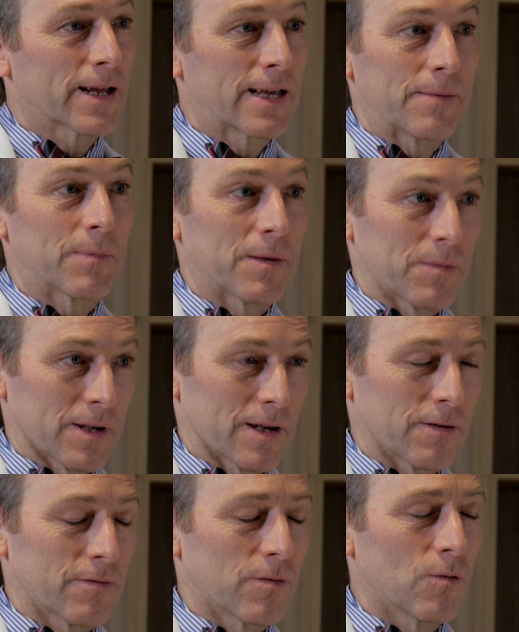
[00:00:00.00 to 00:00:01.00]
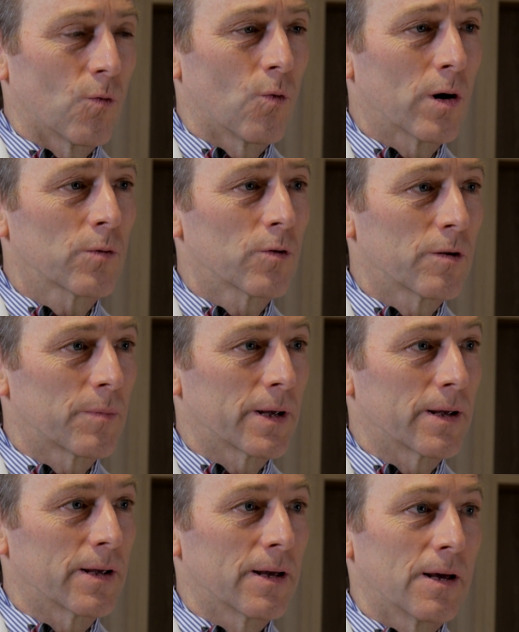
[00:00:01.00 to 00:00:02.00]
keep them safe. One would
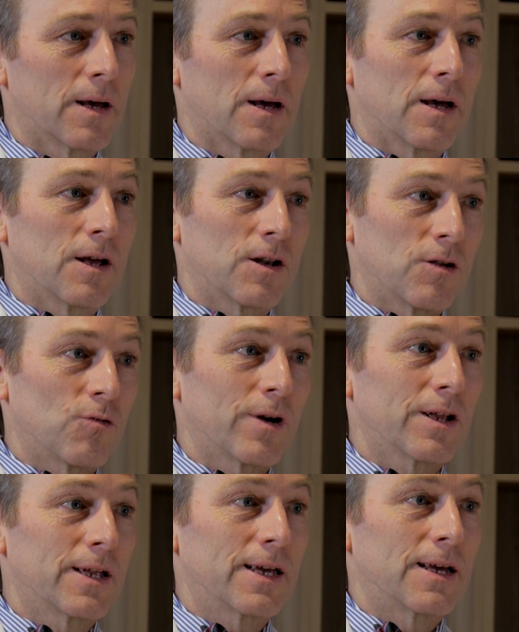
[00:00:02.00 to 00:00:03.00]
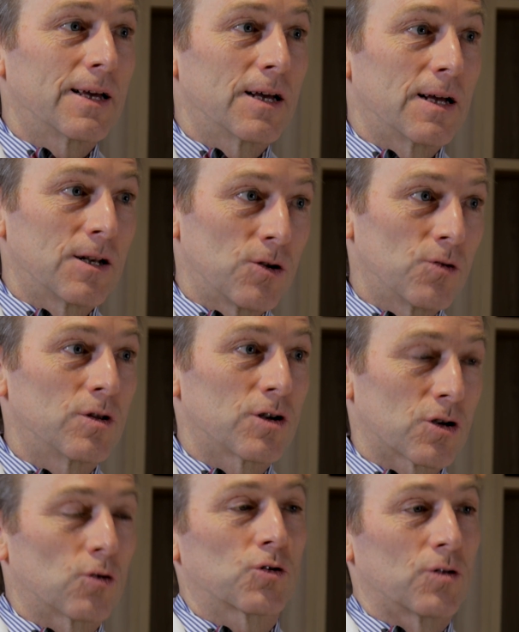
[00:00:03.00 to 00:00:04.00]
be to really do the
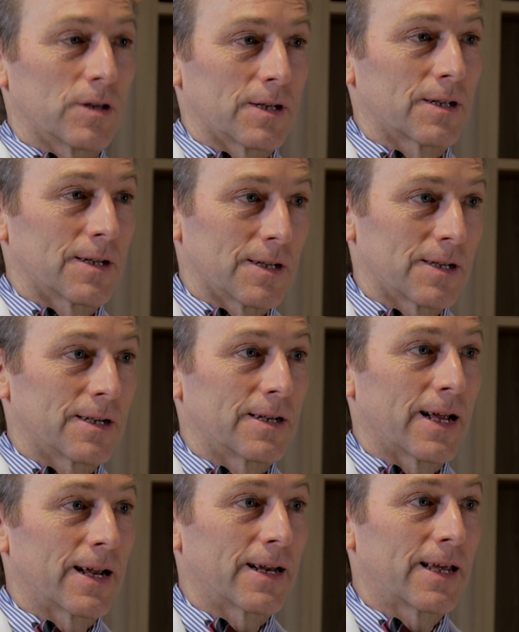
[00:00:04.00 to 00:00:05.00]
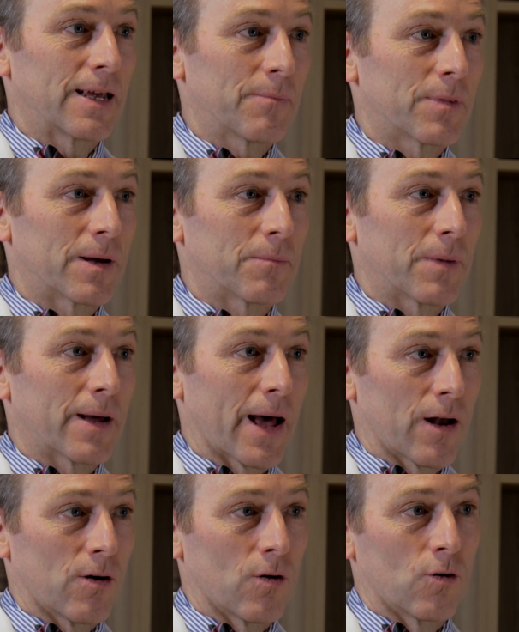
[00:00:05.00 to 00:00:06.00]
social distancing and keep them at
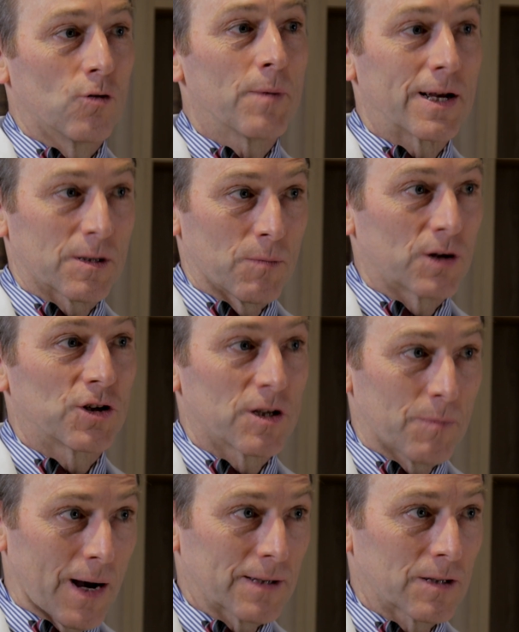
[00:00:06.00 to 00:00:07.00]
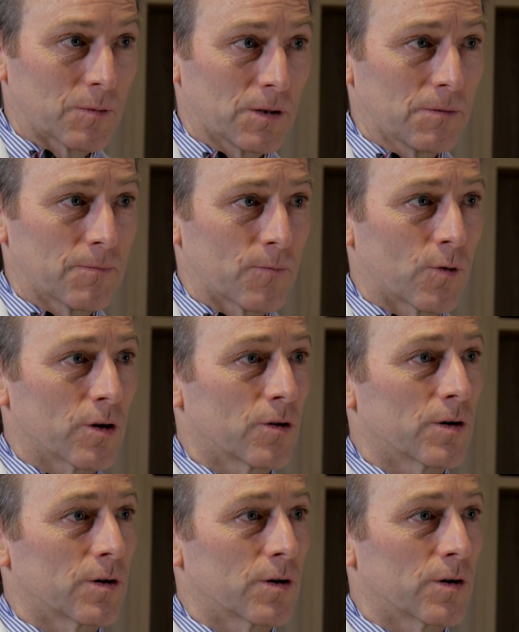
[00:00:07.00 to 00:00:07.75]
home as much as possible, whether